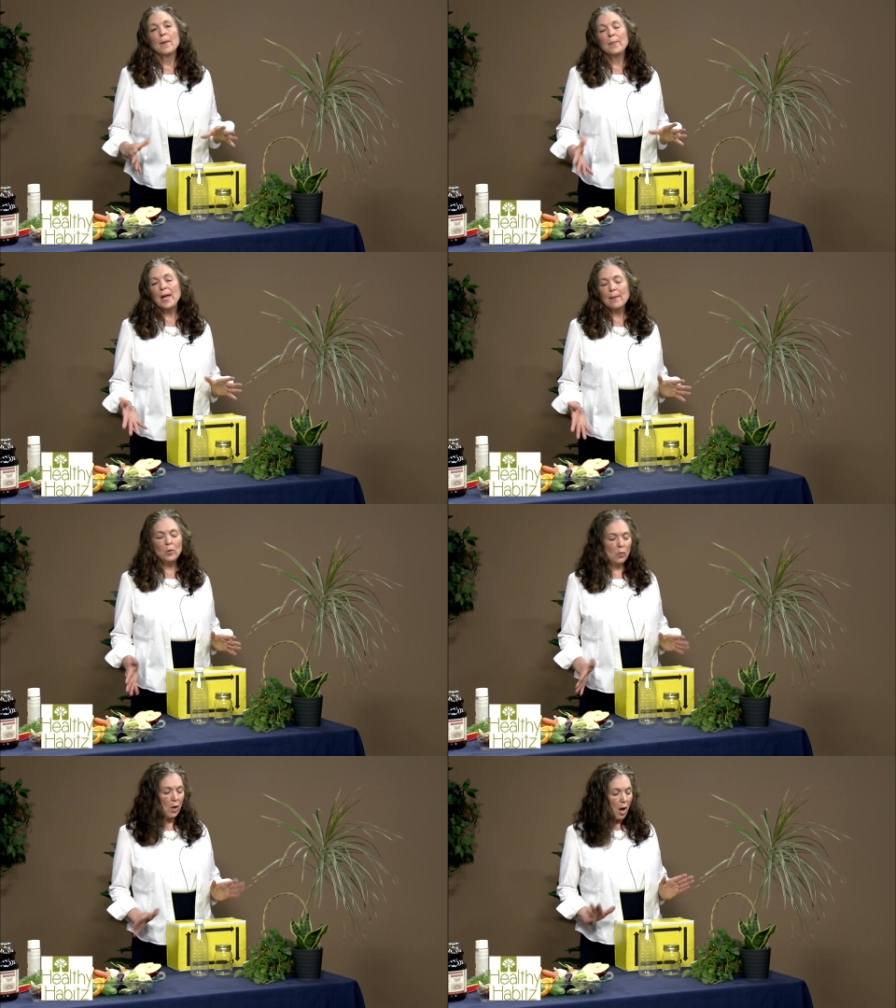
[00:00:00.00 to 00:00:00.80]

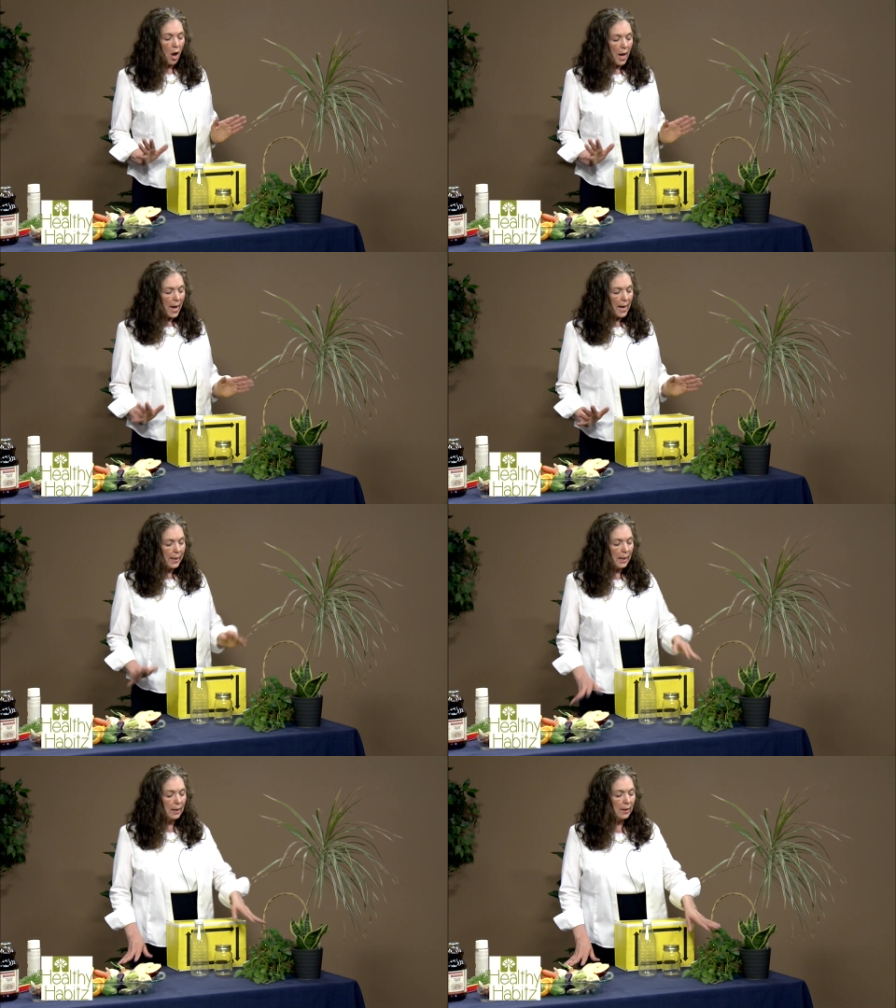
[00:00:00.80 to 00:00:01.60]
bamboo,
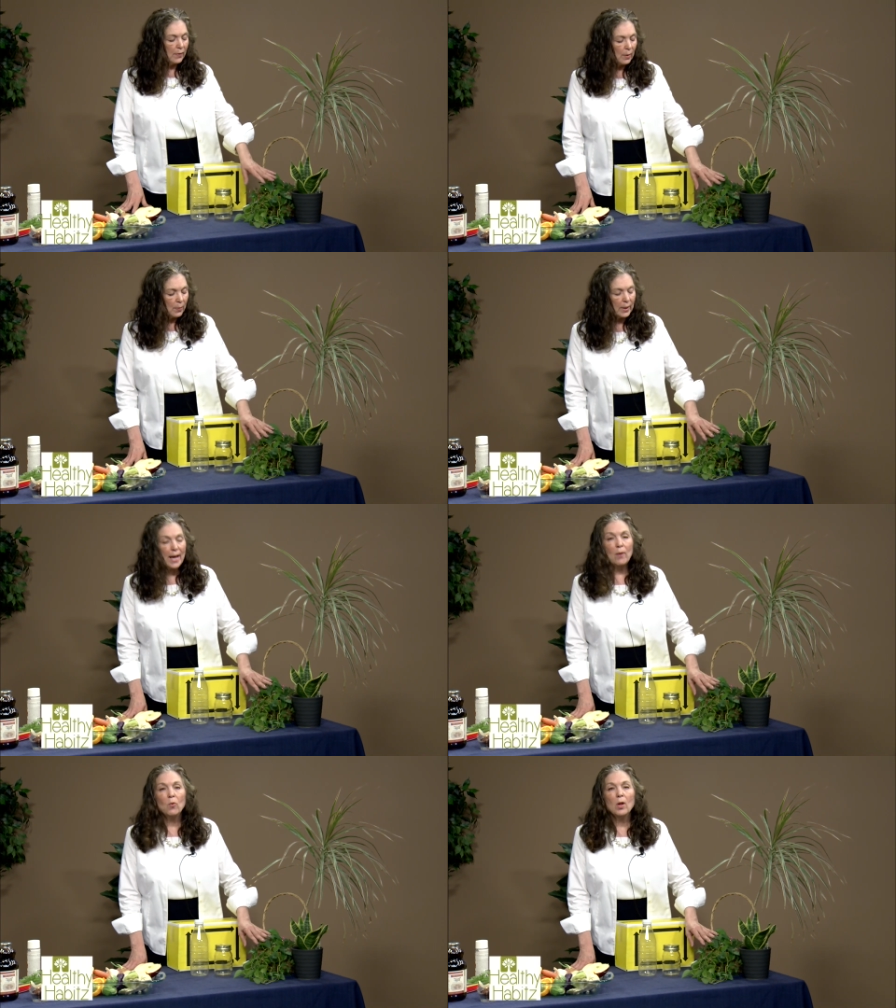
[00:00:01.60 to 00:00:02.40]
any living
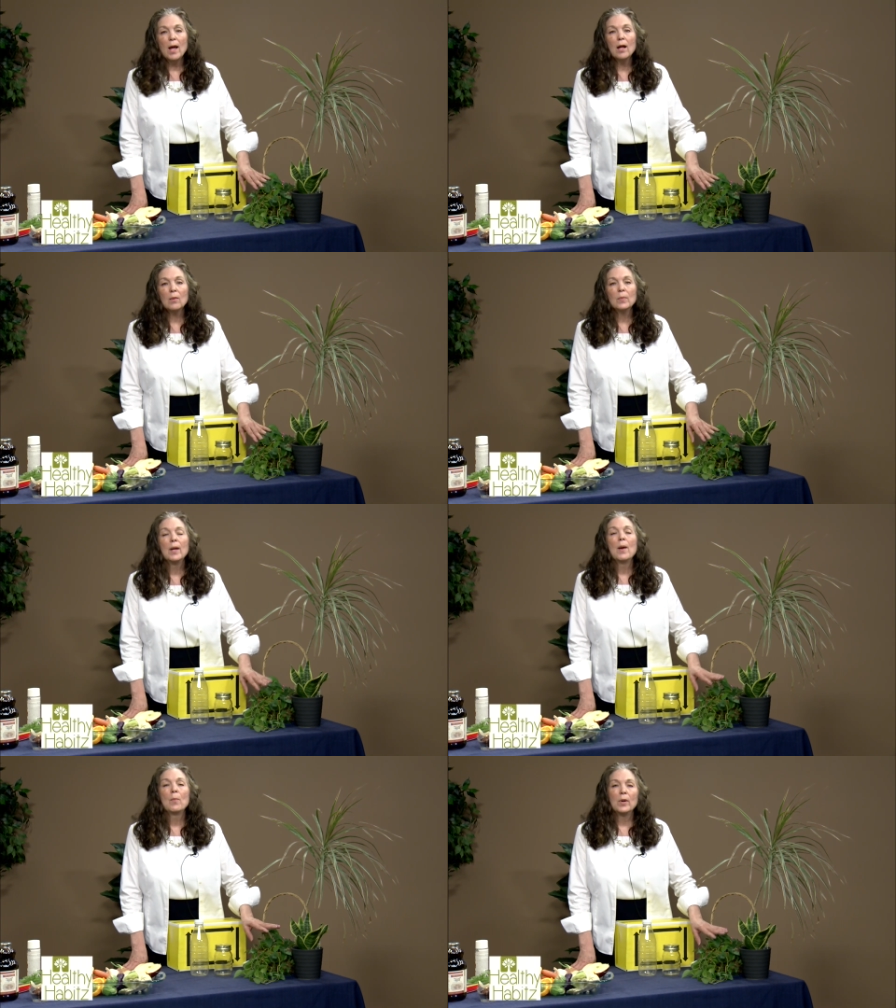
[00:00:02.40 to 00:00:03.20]
plant will help
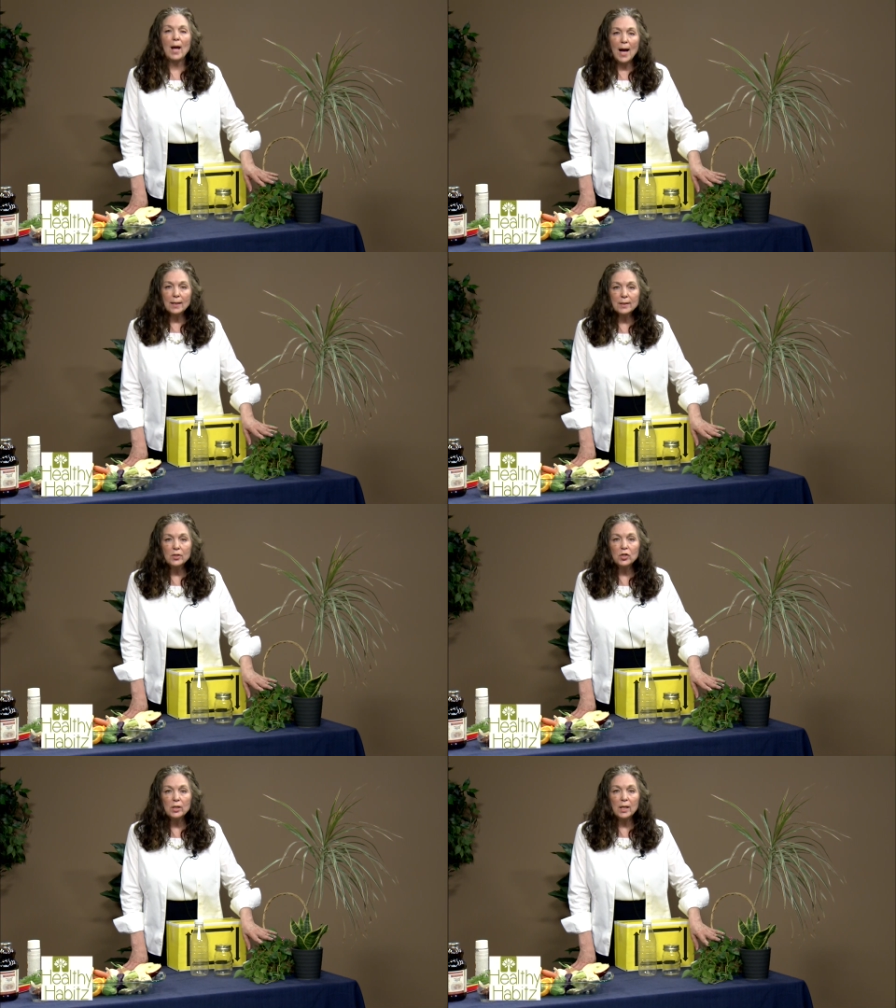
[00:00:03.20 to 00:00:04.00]
put
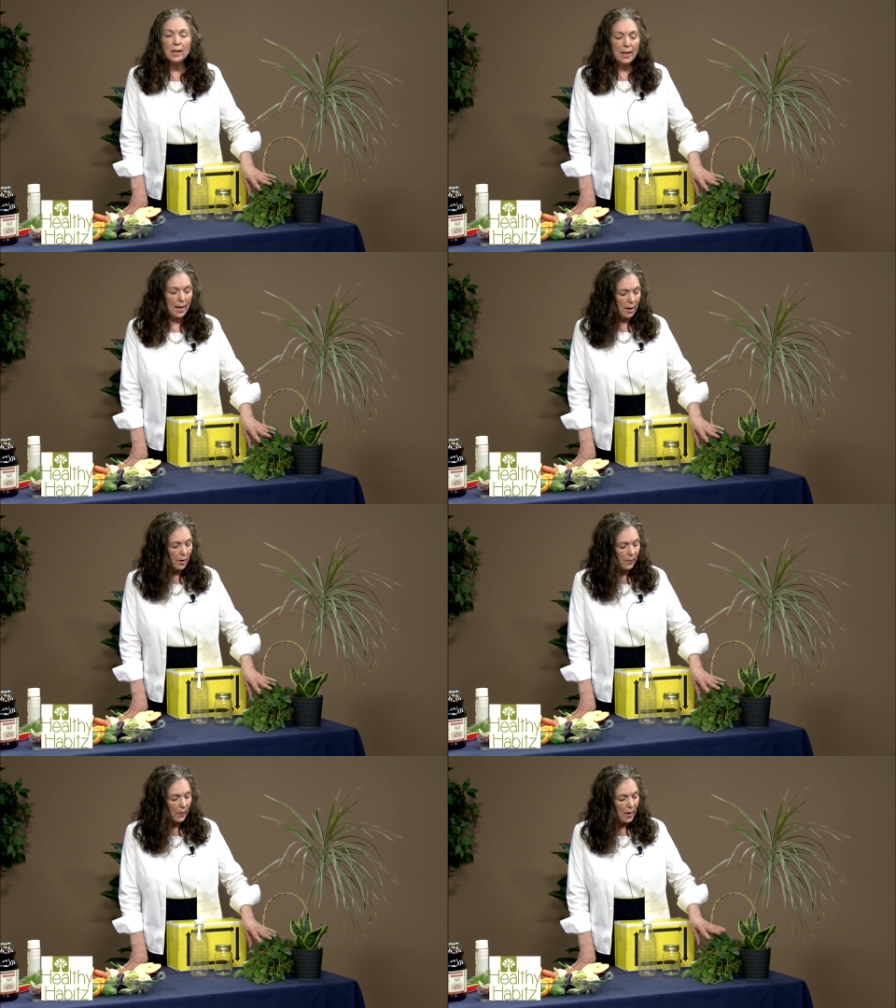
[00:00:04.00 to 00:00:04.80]
oxygen in the
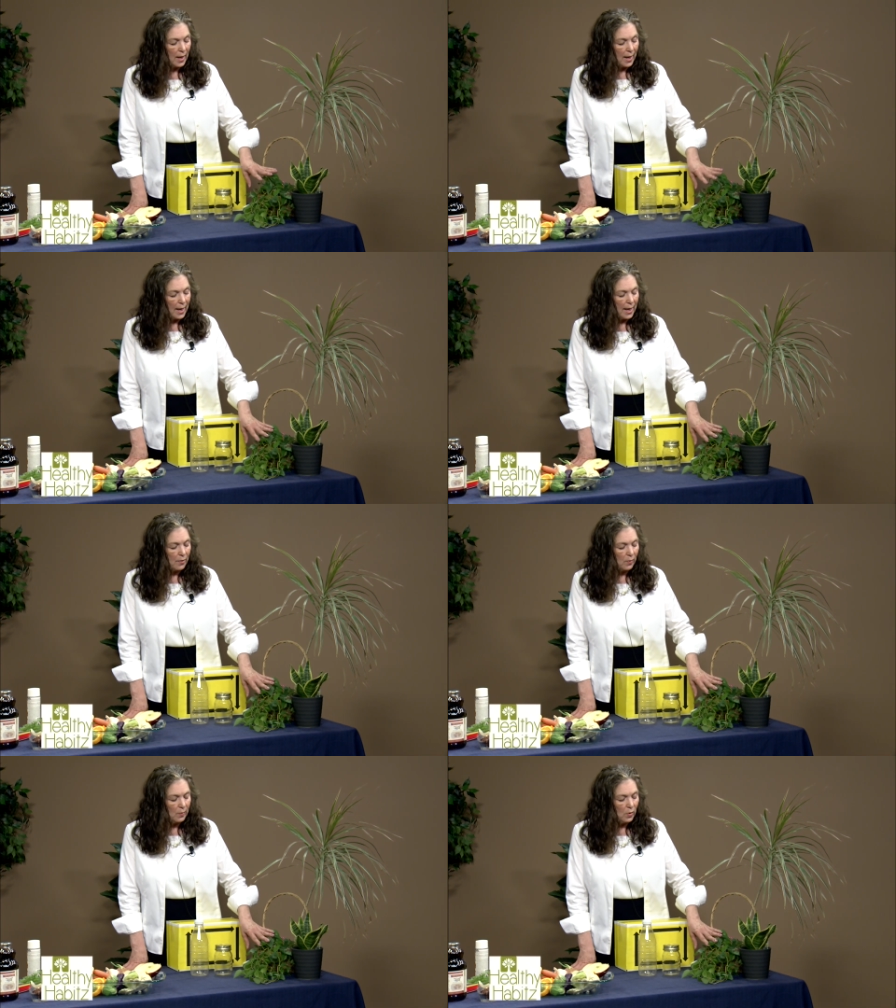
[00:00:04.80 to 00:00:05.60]
air
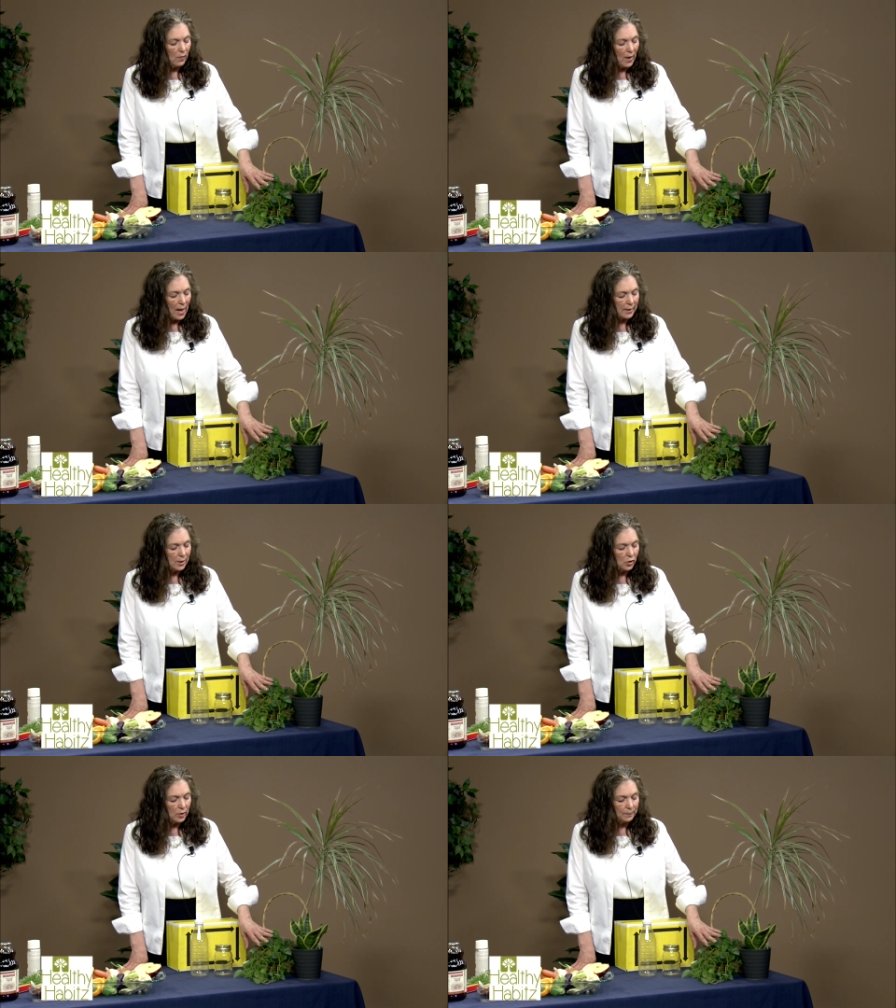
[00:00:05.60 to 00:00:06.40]
and remove
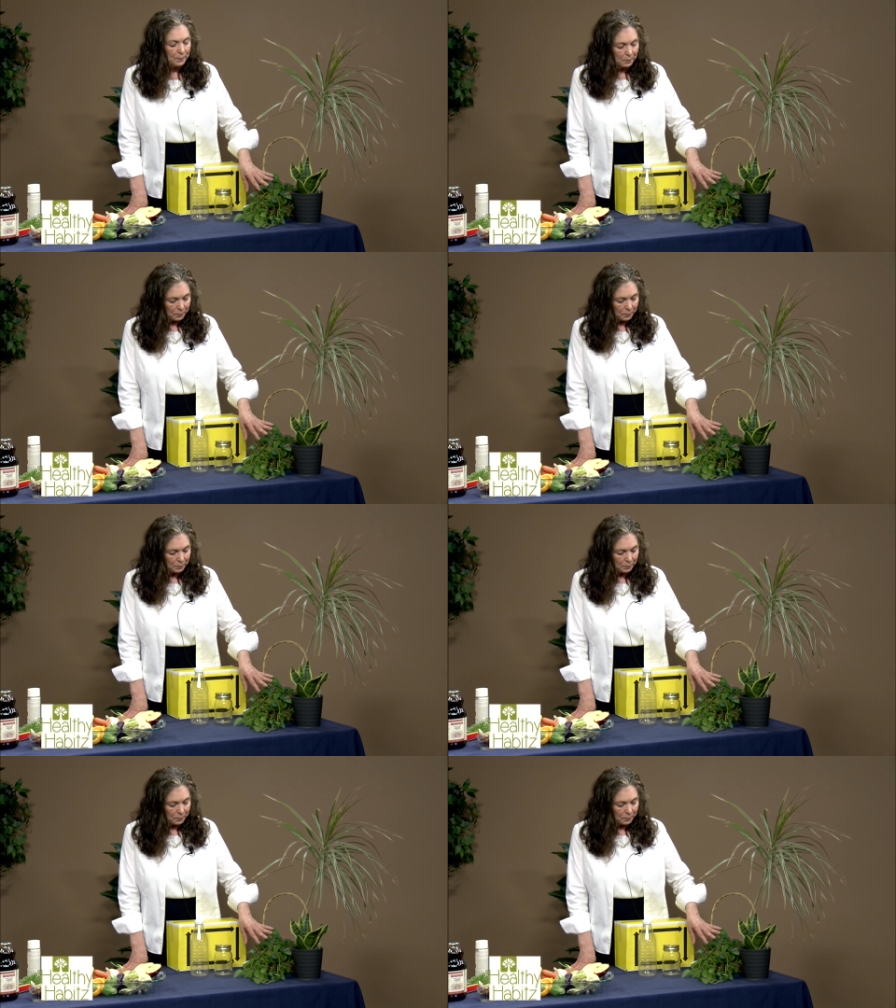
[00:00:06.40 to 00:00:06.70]
oxygen